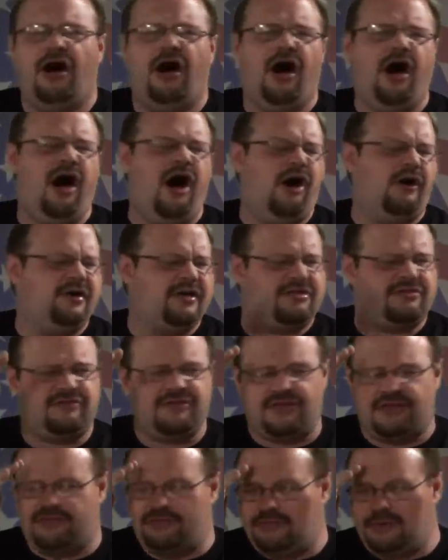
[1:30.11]
Oh, it's
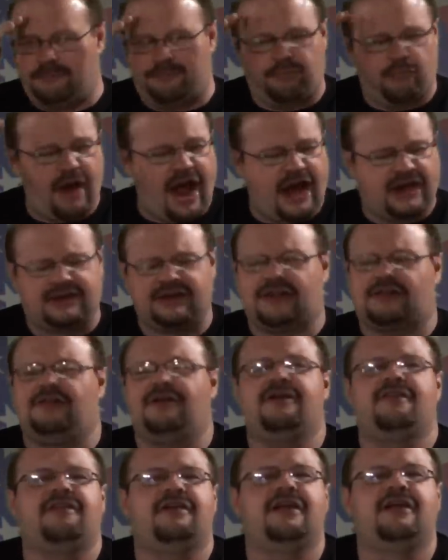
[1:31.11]
just
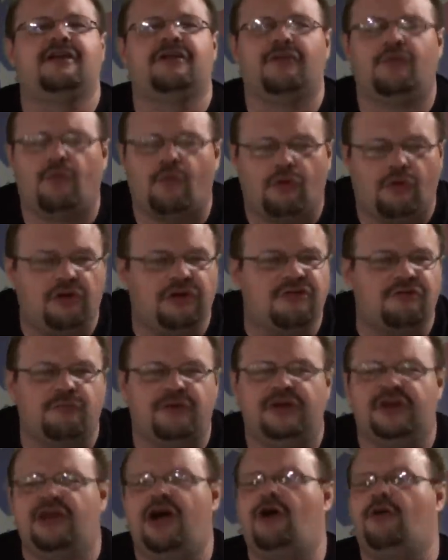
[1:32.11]
practically the end of the world as
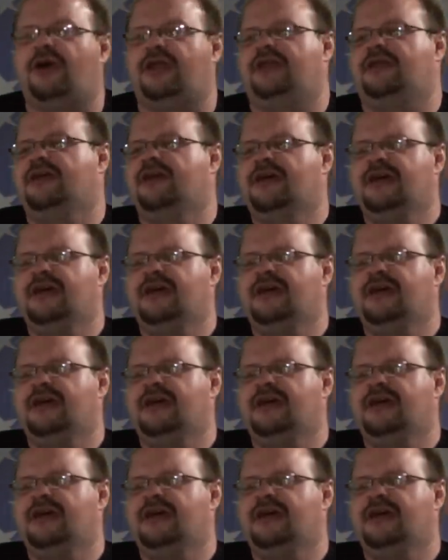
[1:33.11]
we know it.